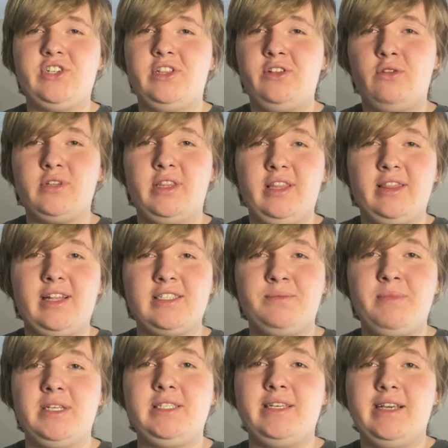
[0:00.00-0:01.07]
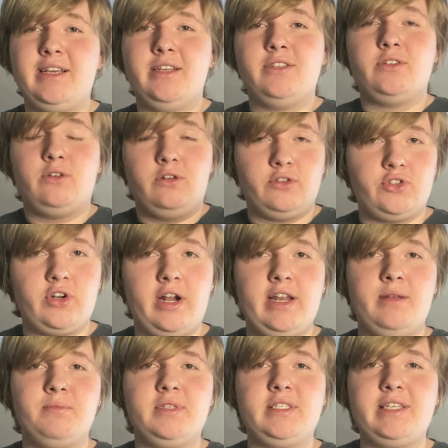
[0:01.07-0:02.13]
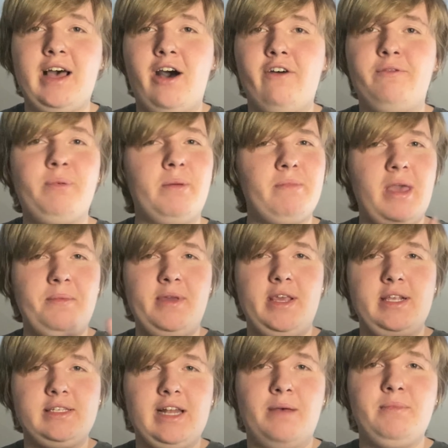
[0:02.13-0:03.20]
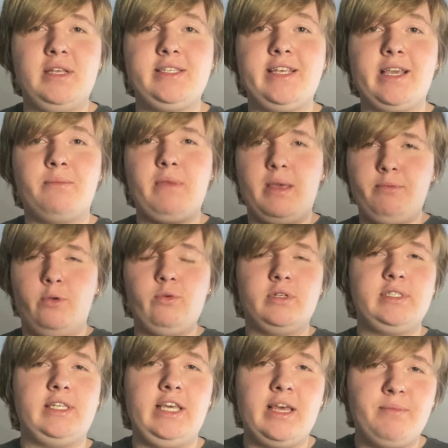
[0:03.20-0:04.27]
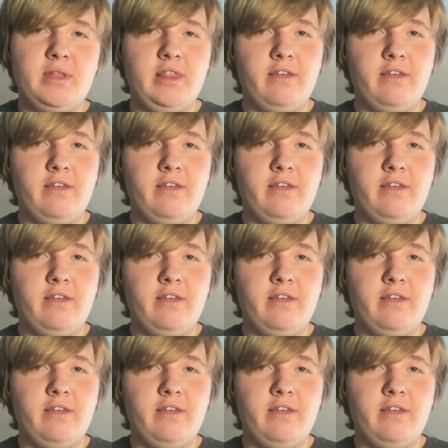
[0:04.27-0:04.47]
The only thing that's missing is Ultron himself, but maybe he's not missing and maybe we'll see him in the